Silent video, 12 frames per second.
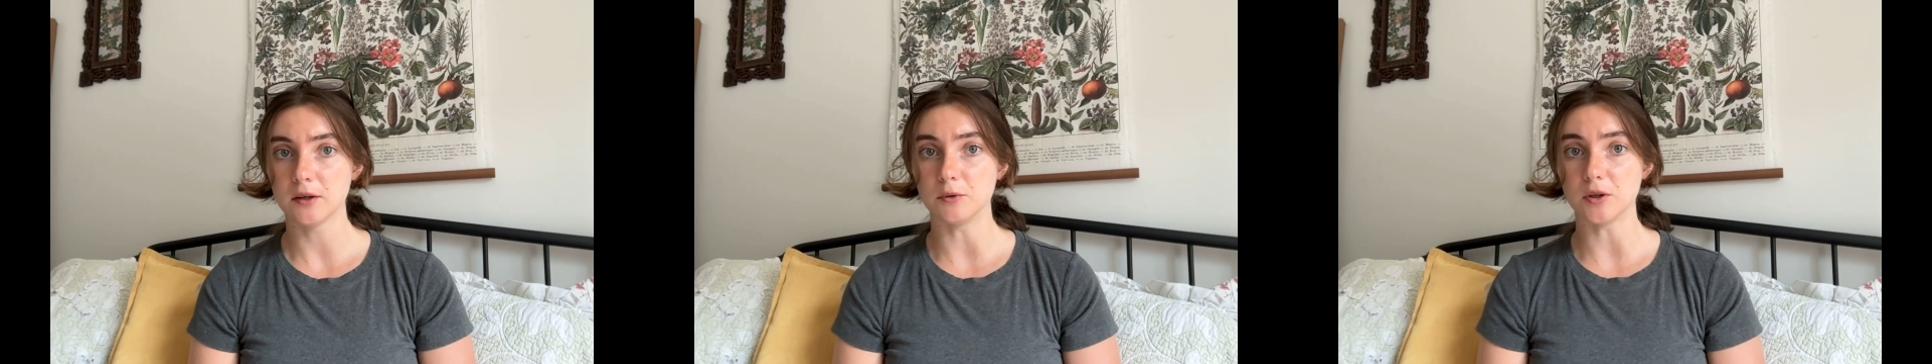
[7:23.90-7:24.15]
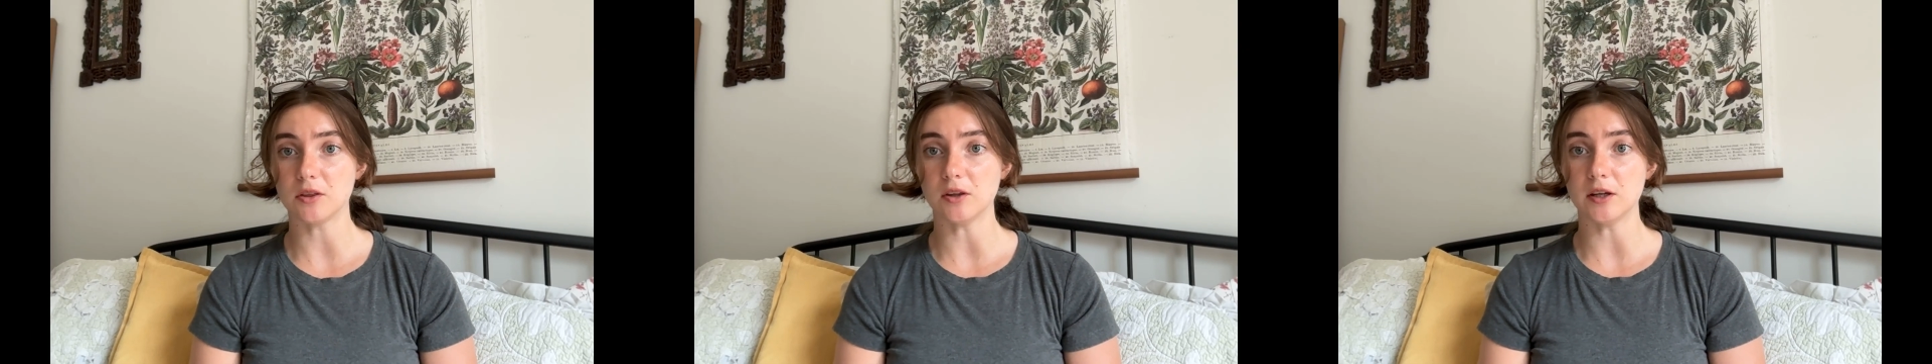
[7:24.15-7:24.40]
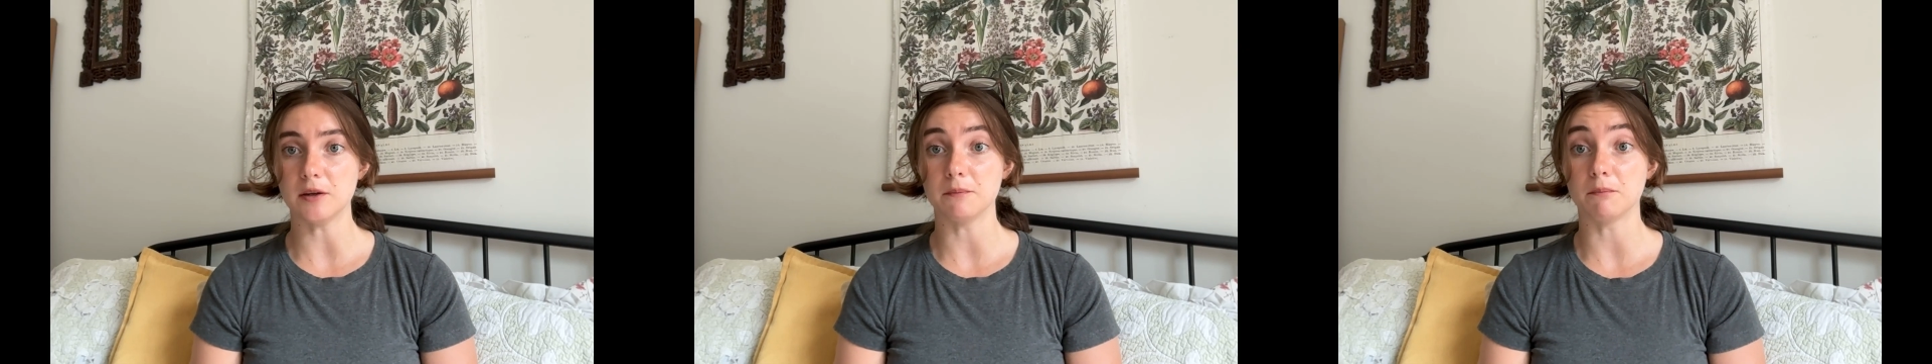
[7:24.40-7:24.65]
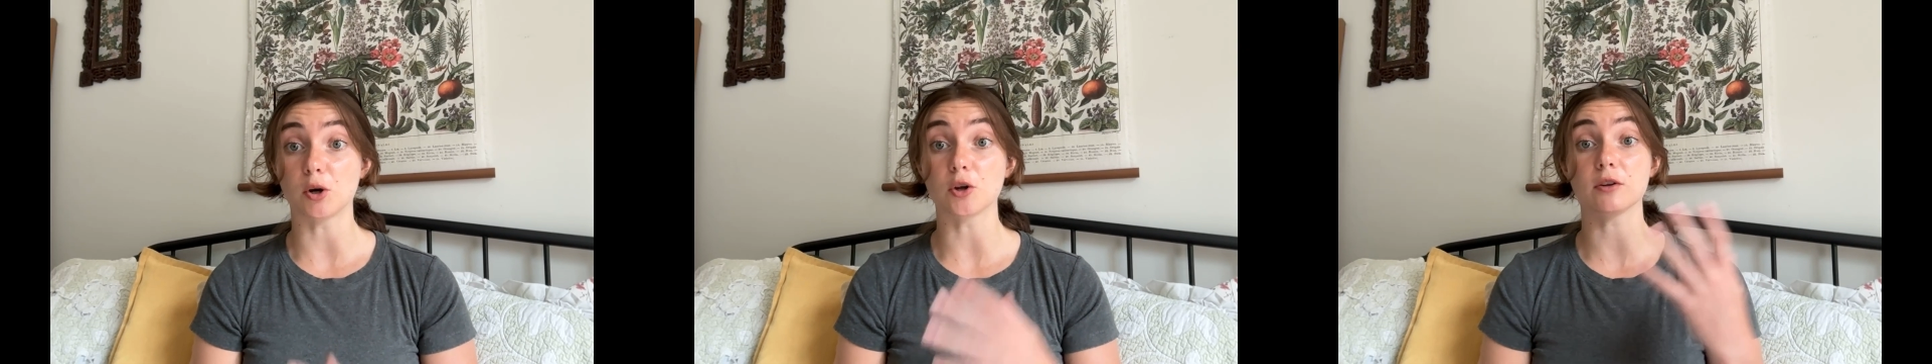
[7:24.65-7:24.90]
with the
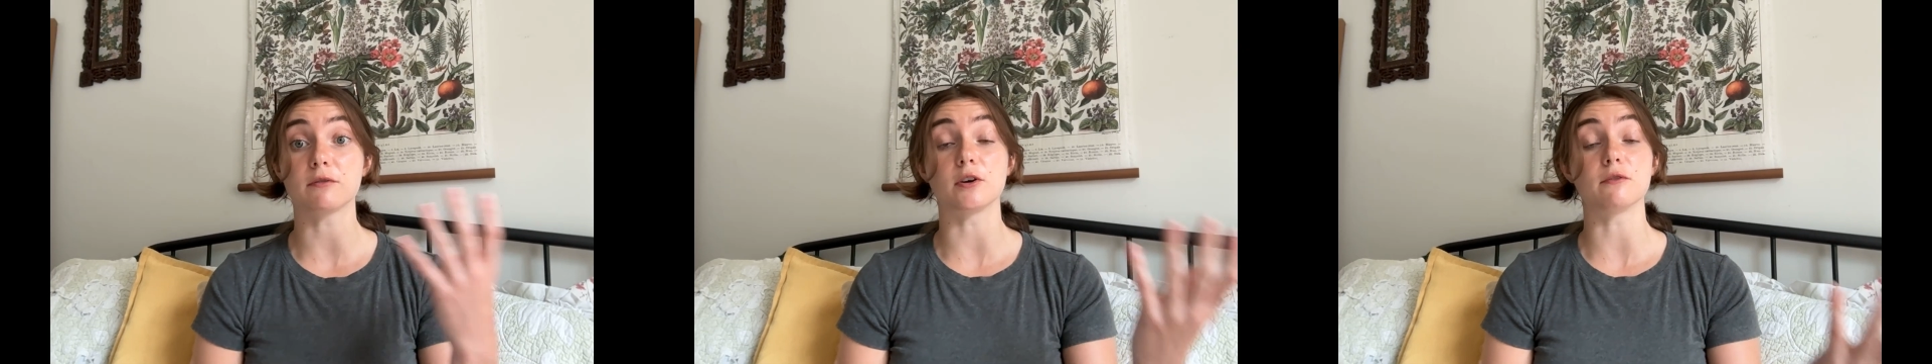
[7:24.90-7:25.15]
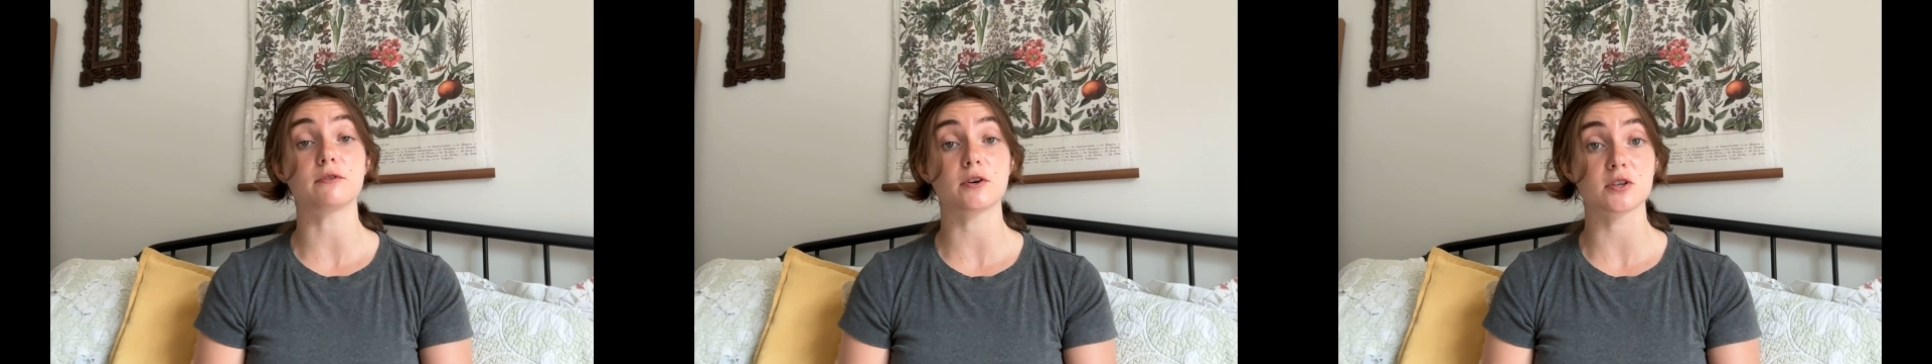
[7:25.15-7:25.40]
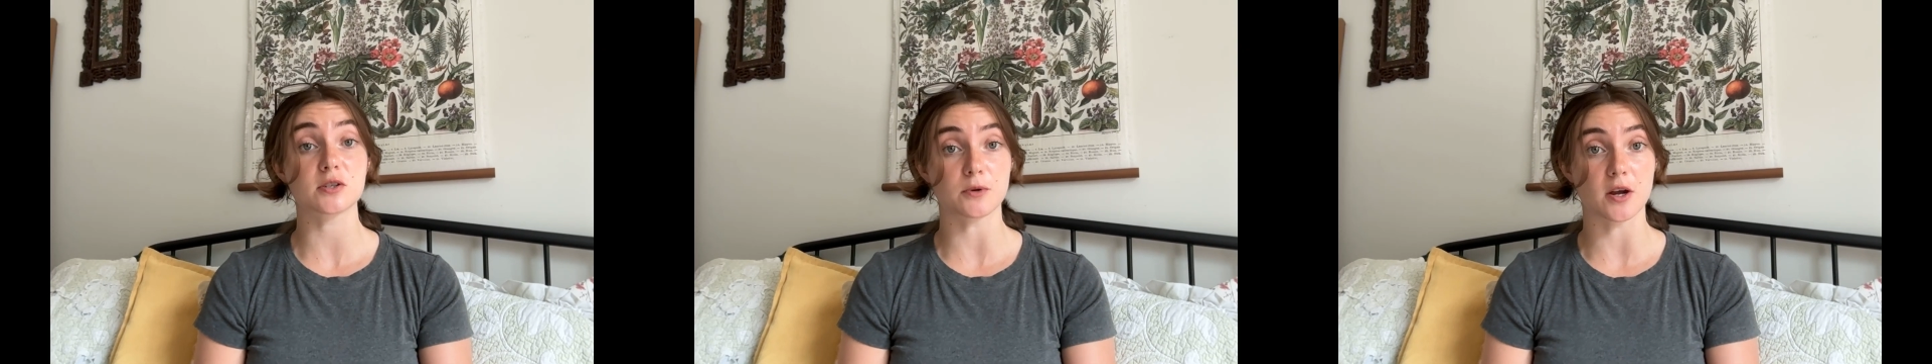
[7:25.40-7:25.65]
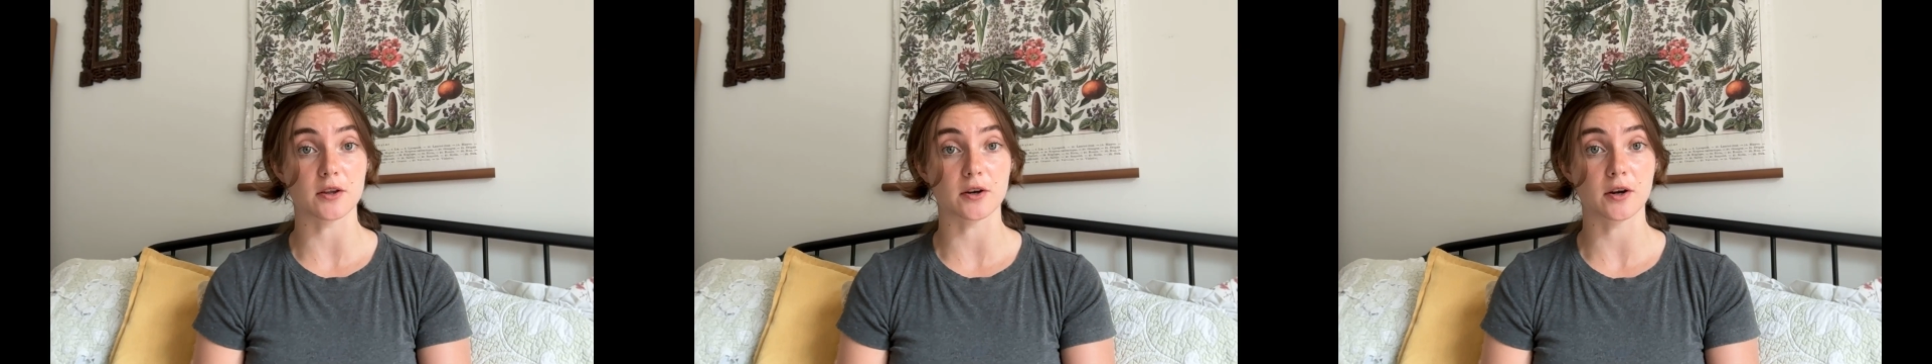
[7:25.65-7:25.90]
birth of her first
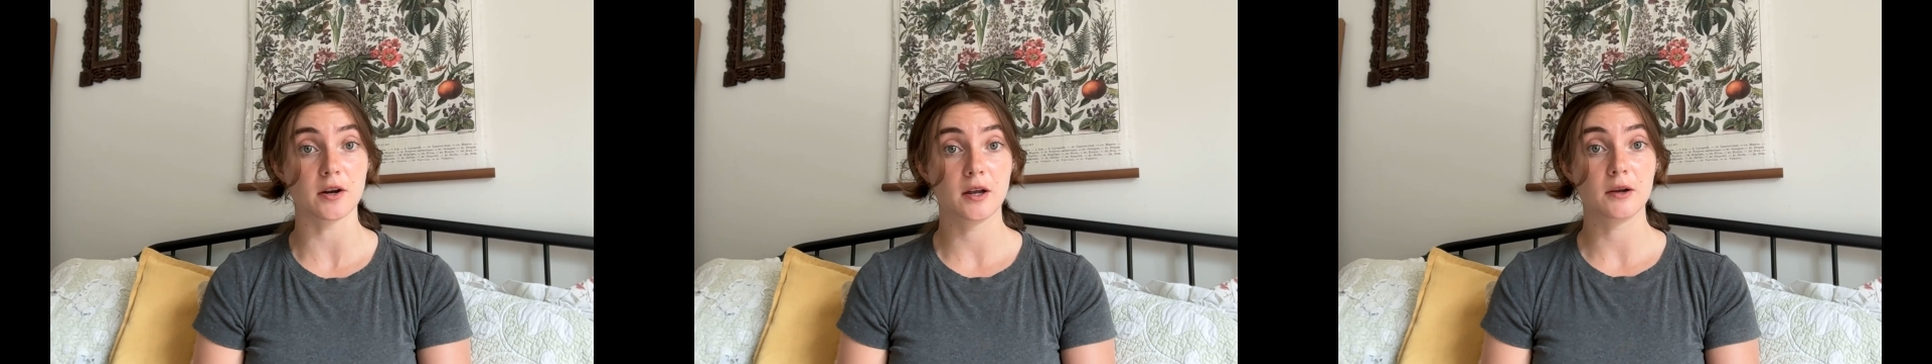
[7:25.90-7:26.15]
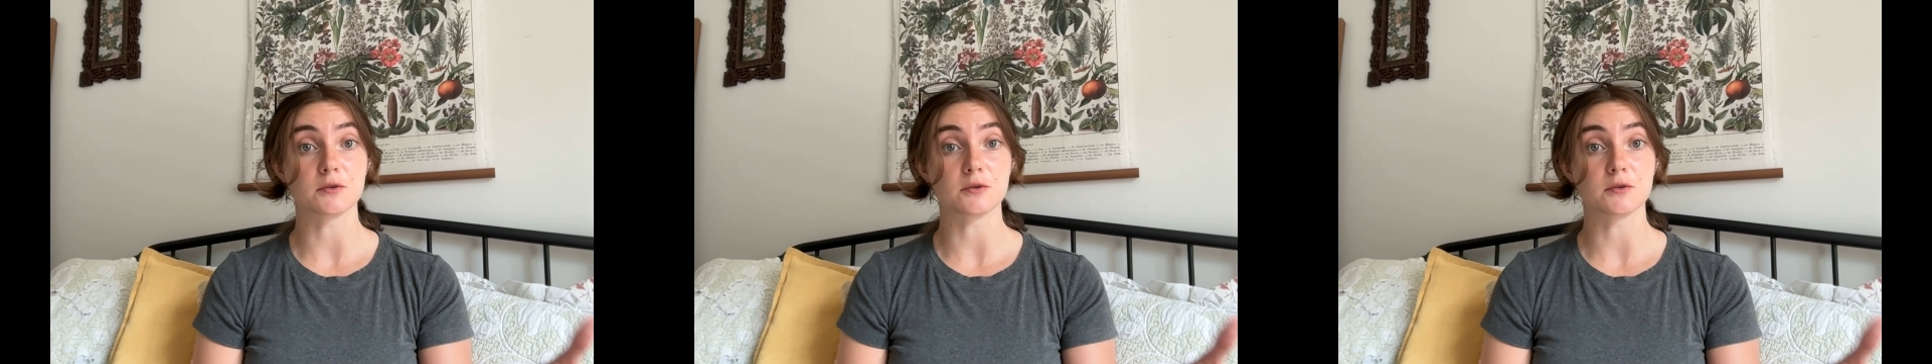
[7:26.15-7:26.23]
brother,